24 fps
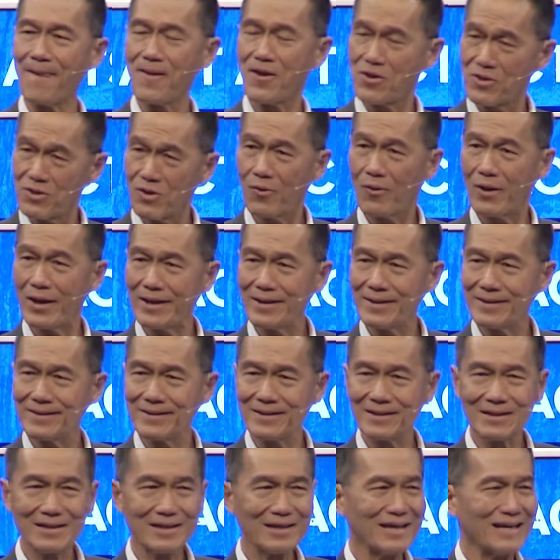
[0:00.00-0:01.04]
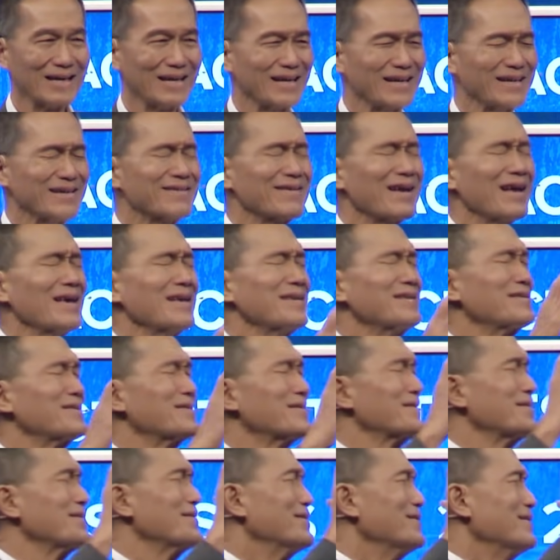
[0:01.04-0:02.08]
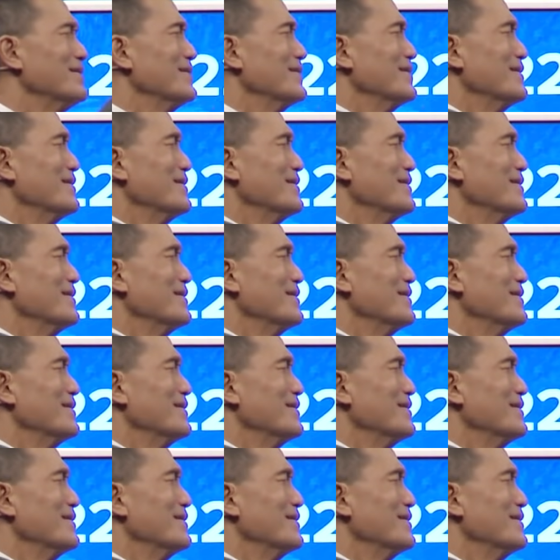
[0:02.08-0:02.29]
You know why? Grace